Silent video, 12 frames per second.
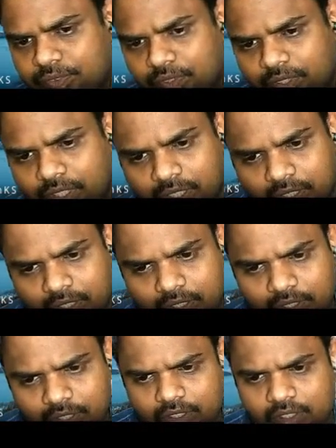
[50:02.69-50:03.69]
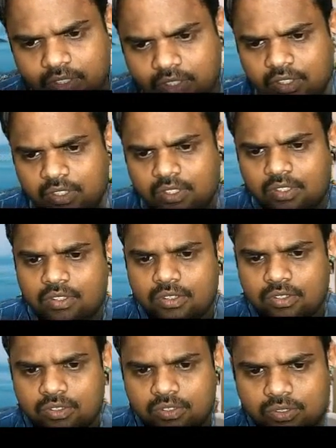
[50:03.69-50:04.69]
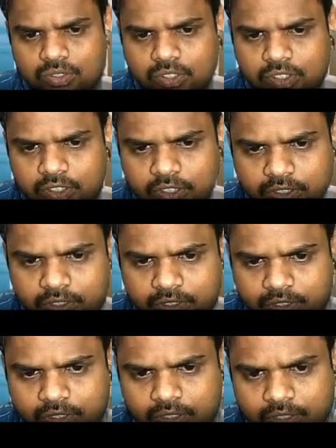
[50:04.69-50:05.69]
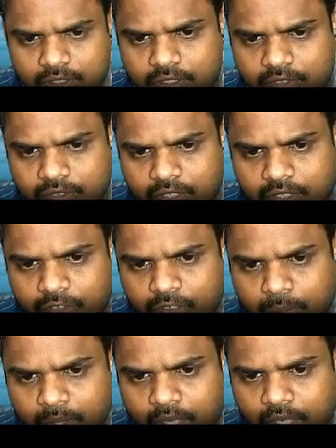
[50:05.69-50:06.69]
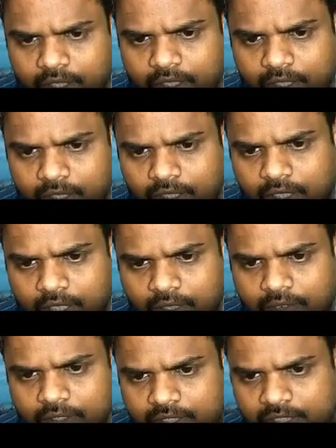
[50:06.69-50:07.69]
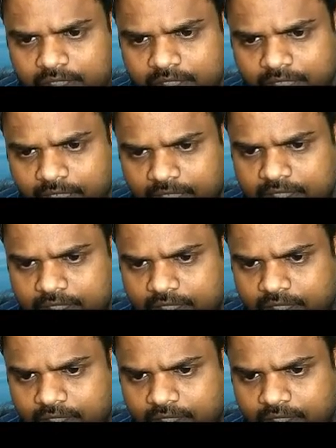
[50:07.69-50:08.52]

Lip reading: Okay, so this is if we plot T versus X